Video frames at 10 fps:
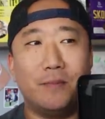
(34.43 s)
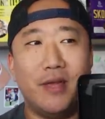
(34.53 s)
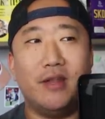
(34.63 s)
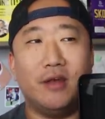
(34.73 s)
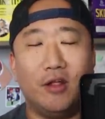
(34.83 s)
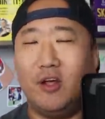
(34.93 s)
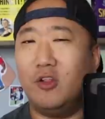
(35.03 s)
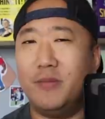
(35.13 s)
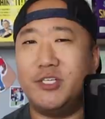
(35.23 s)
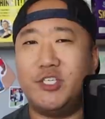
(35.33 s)
been a
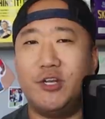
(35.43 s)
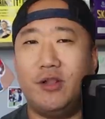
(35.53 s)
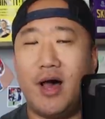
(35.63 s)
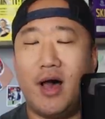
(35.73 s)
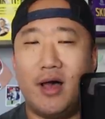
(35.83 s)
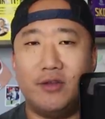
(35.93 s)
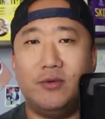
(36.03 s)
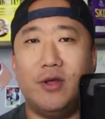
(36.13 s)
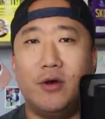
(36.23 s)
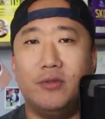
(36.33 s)
little bit chill on
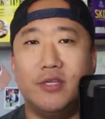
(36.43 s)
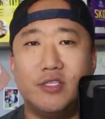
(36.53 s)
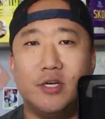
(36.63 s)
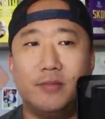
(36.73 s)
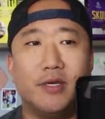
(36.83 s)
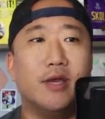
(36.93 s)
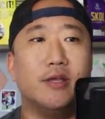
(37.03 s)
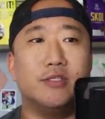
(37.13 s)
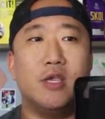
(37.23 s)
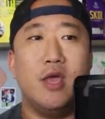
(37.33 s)
Udoh this year
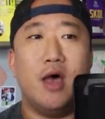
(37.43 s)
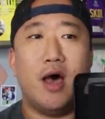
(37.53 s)
because